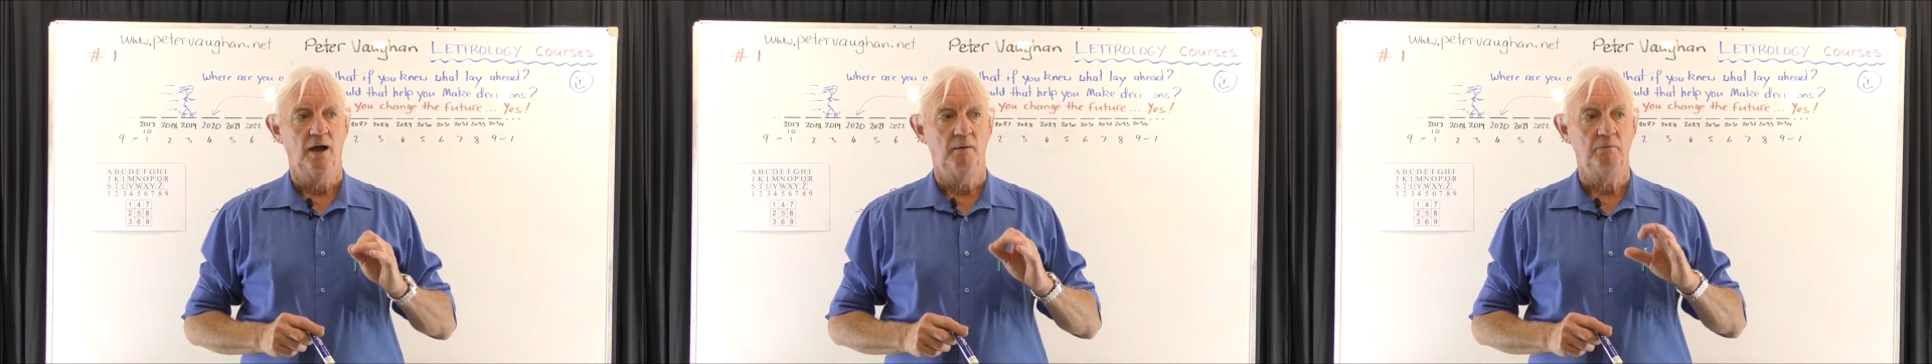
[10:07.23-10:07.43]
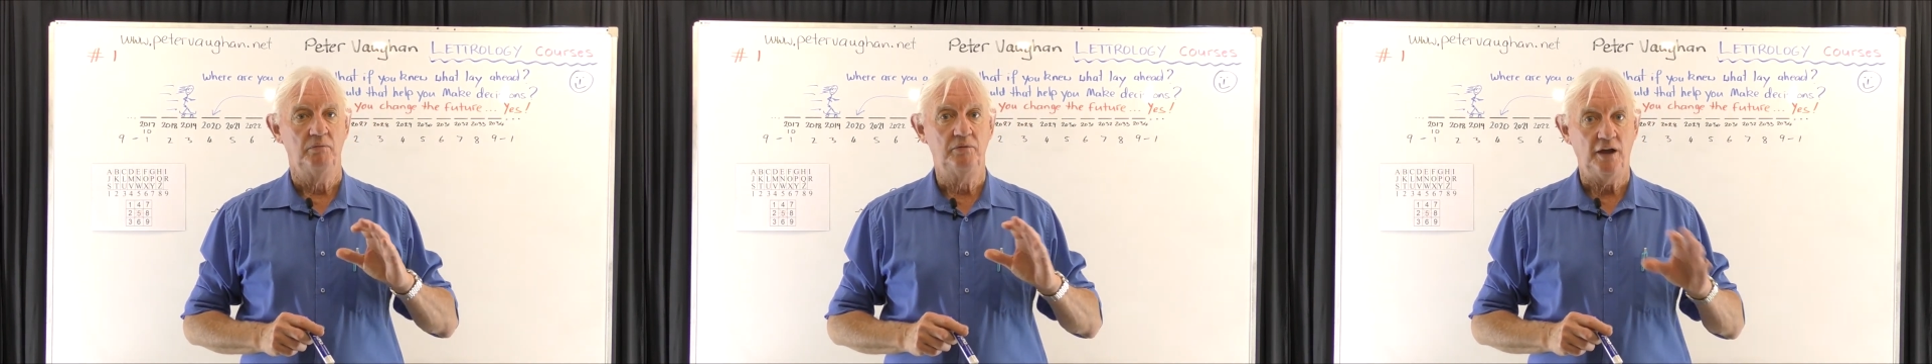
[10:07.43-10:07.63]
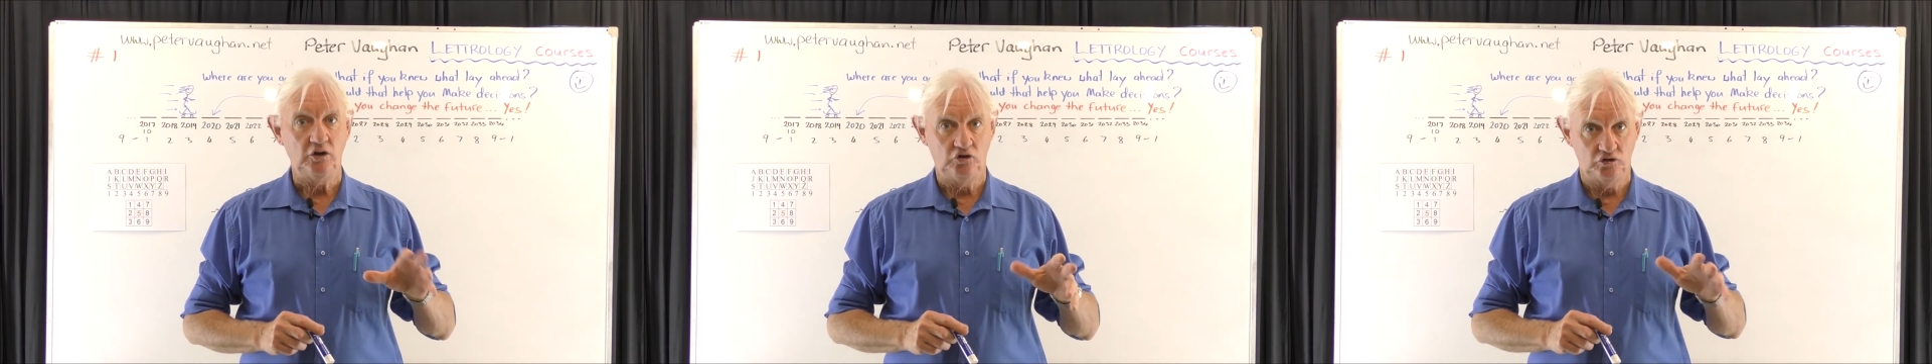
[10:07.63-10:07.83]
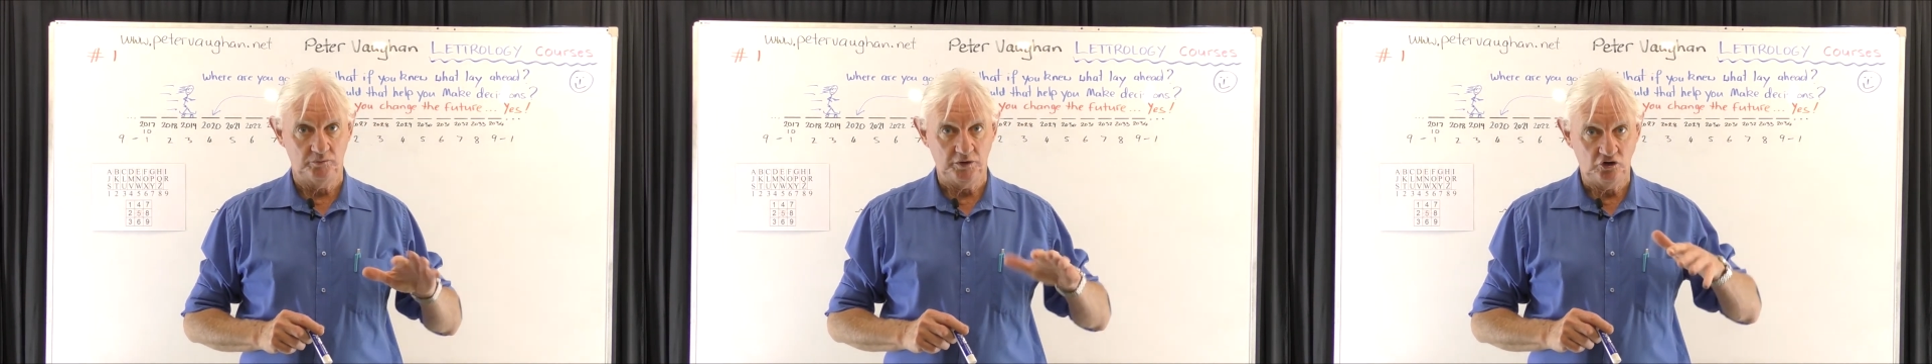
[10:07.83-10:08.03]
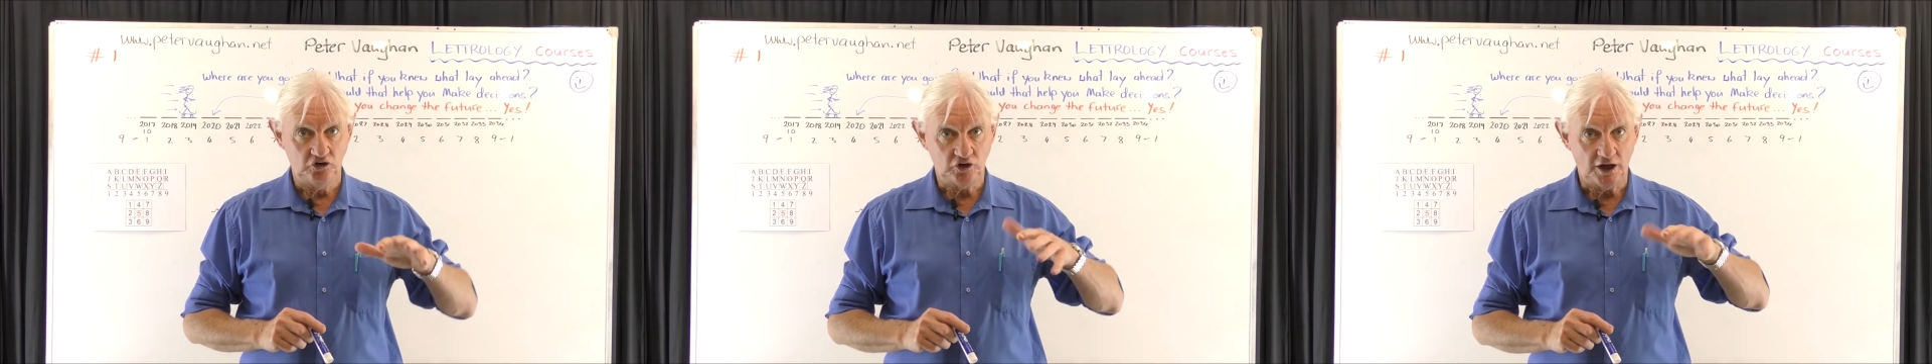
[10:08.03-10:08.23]
They should
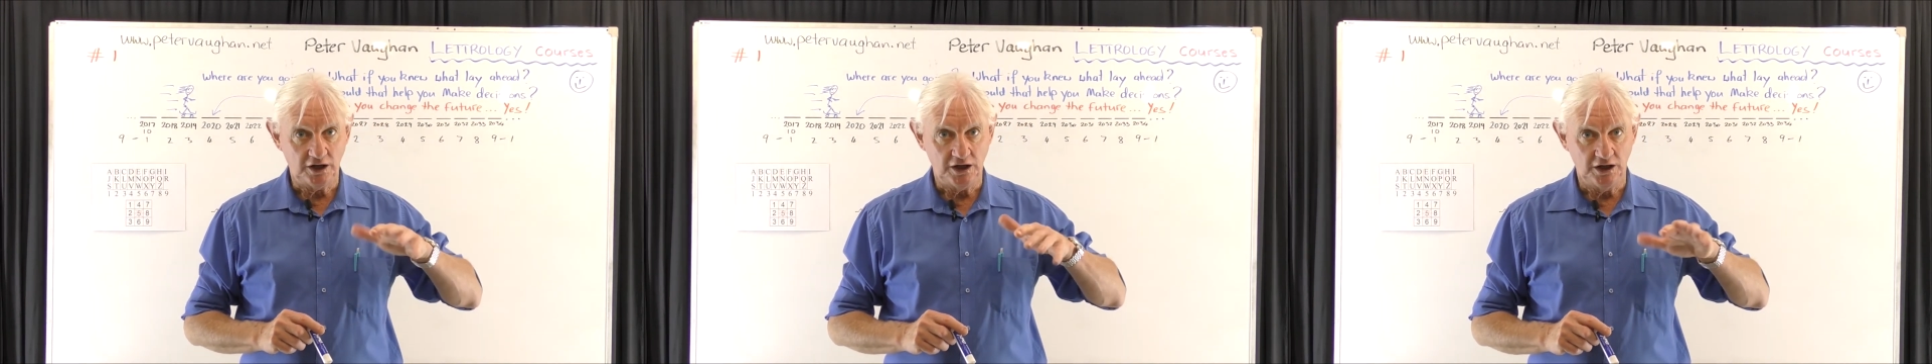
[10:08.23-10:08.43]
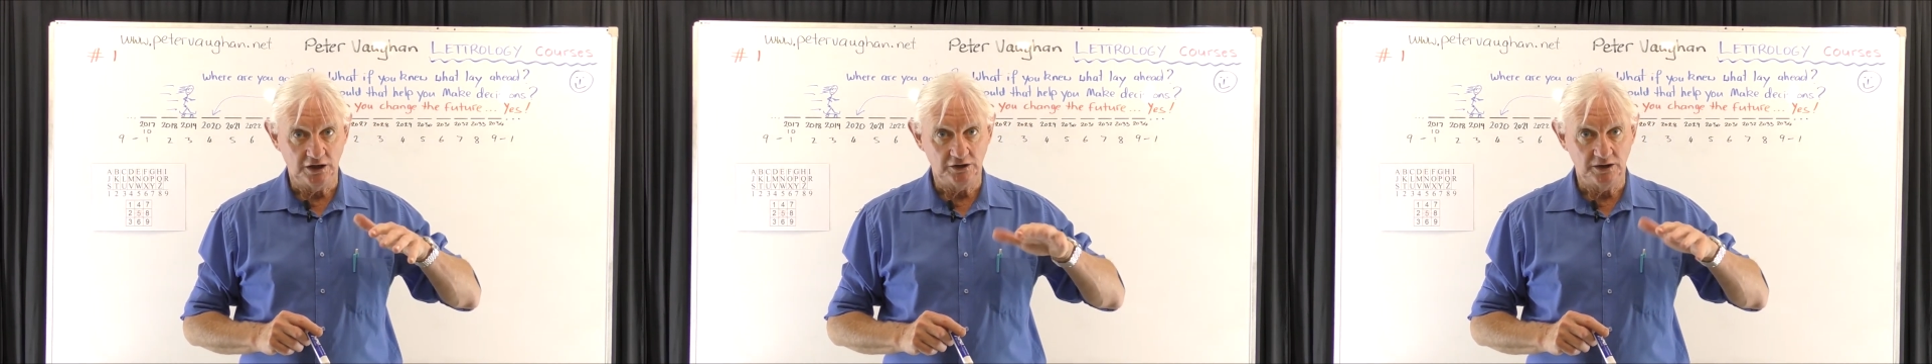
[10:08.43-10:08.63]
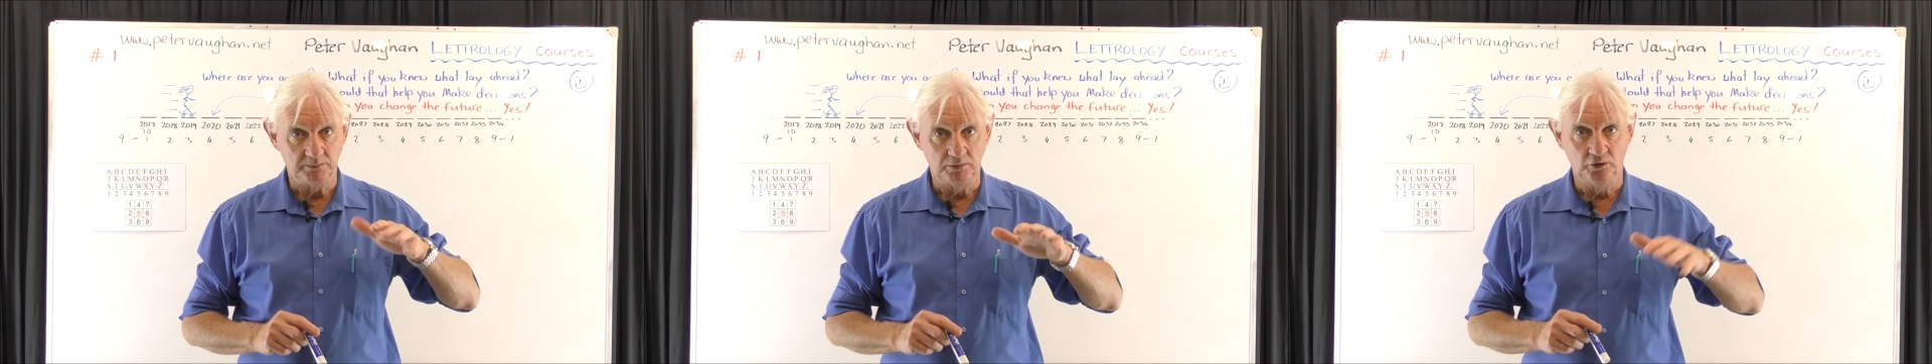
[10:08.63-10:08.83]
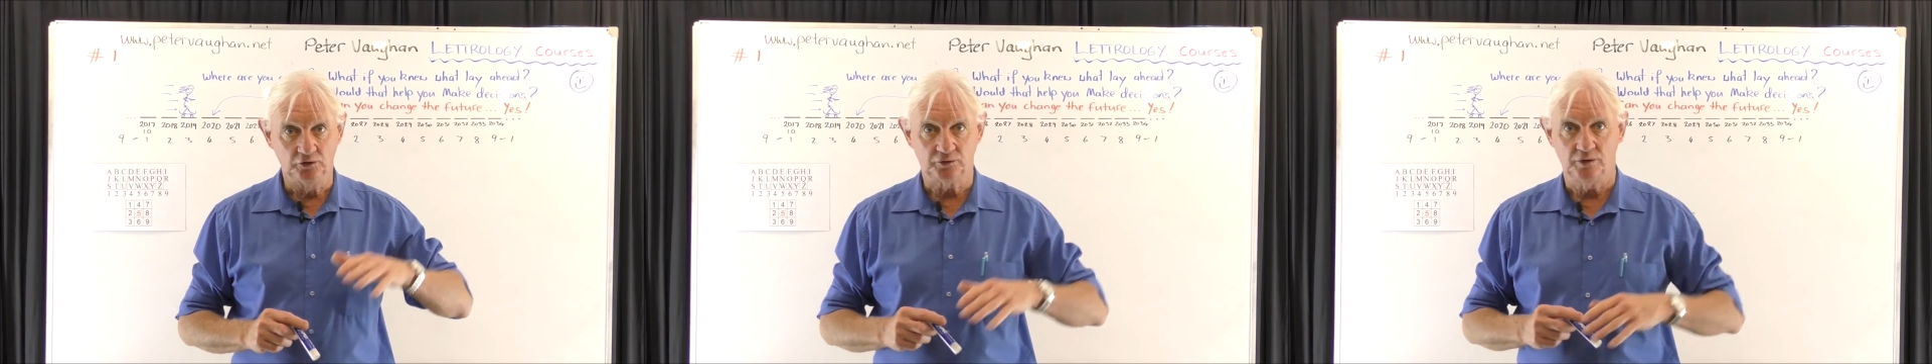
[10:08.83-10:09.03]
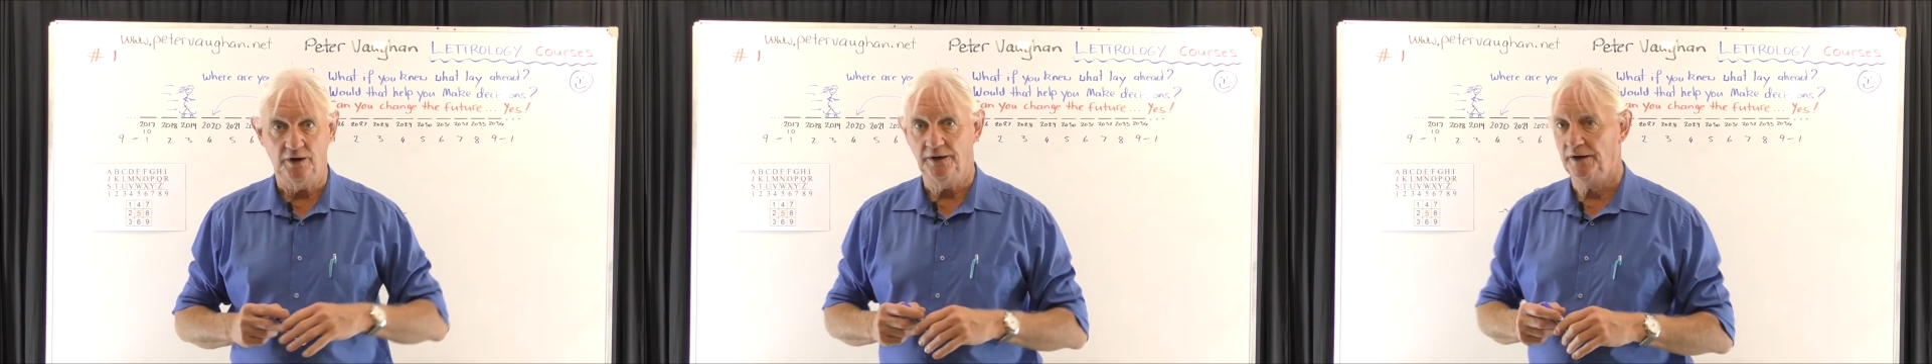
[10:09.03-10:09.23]
be shaking in their
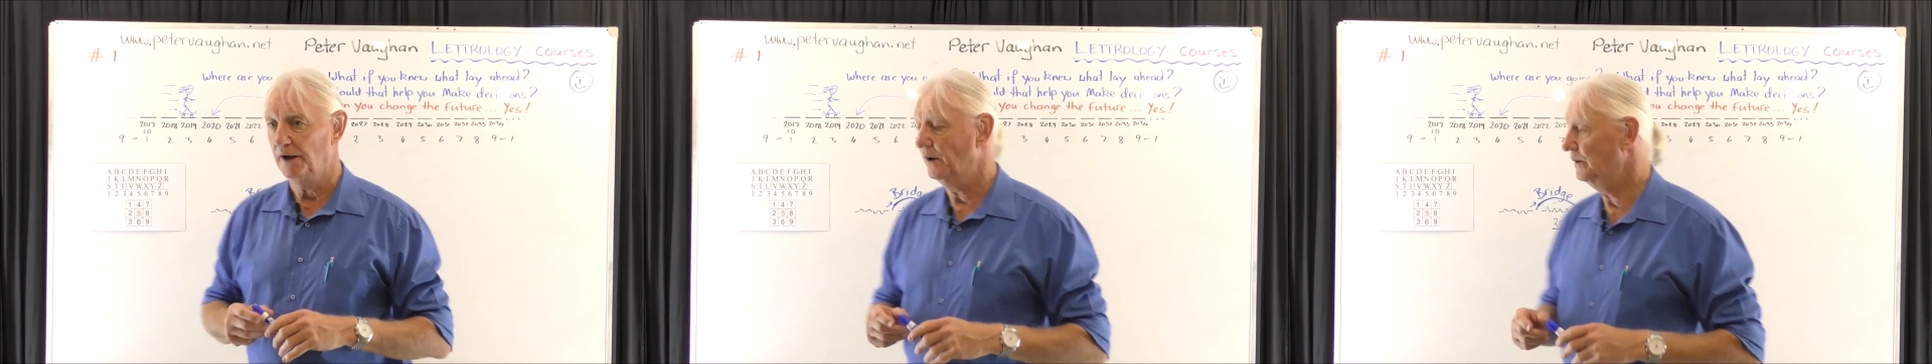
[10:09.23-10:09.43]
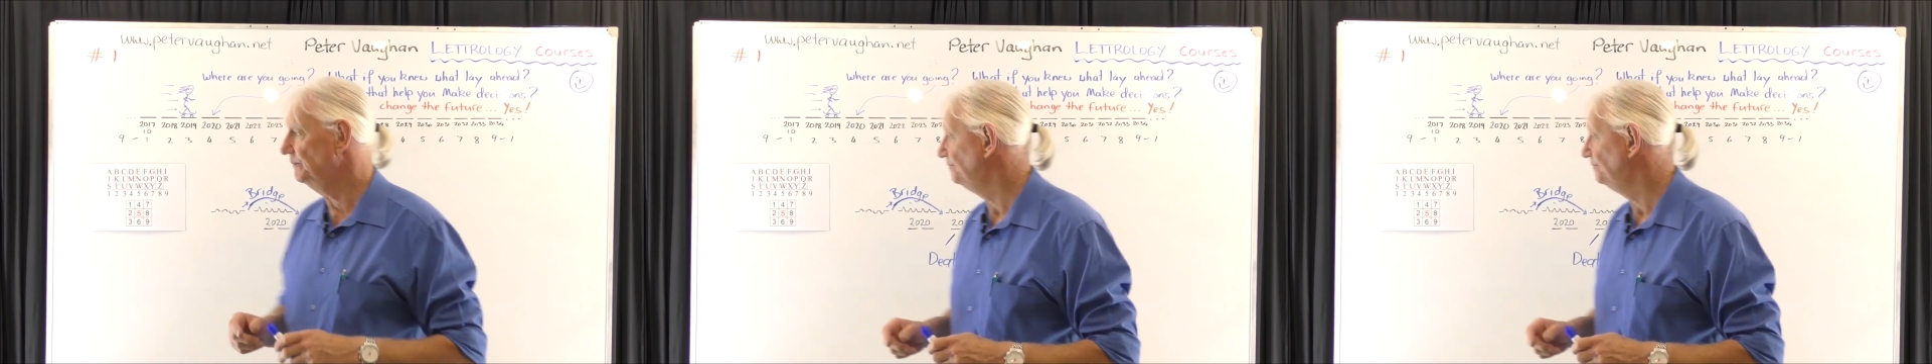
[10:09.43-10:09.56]
boots right now.